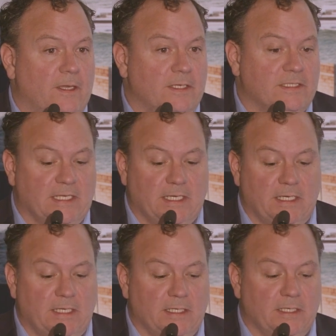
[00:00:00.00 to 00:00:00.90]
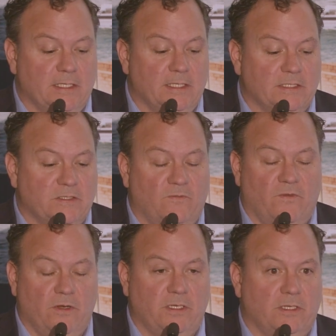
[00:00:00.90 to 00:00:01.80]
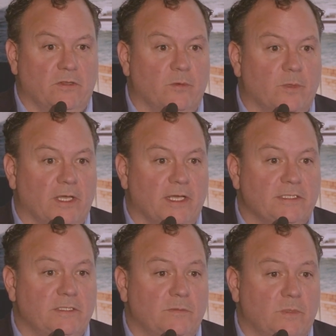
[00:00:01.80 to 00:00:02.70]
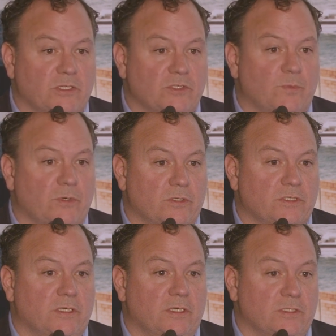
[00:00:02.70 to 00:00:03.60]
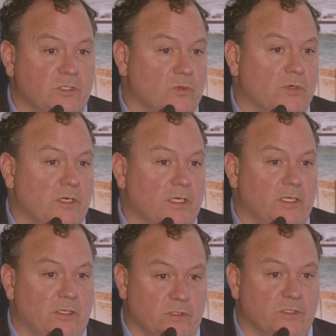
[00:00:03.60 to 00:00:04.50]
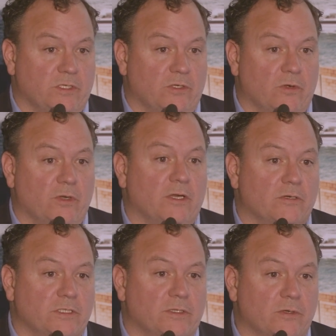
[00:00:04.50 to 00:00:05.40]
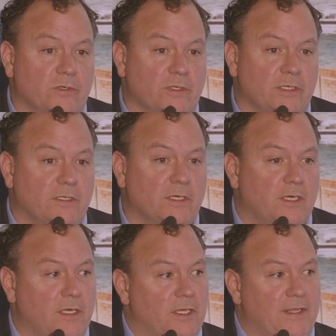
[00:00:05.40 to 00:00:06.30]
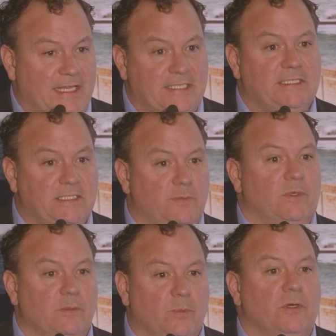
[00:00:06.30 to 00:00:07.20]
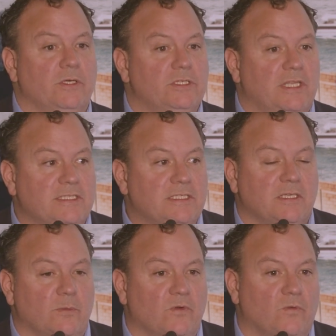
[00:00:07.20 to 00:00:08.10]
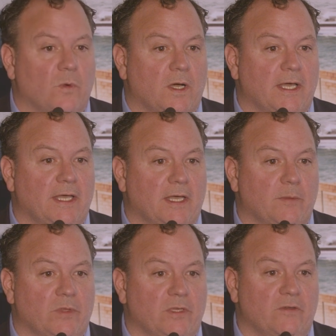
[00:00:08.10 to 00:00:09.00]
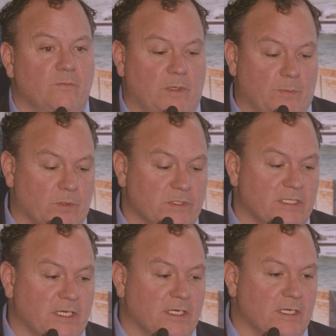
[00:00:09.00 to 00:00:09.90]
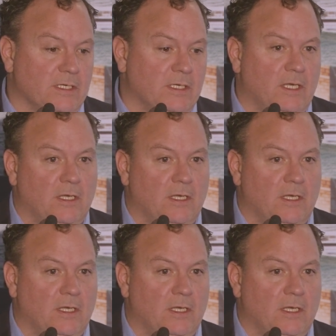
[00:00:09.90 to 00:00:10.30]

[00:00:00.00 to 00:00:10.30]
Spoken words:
is that it is very deglobalized because you're producing and storing and using your own energy locally. That's some of the push. That's some of why I believe people saw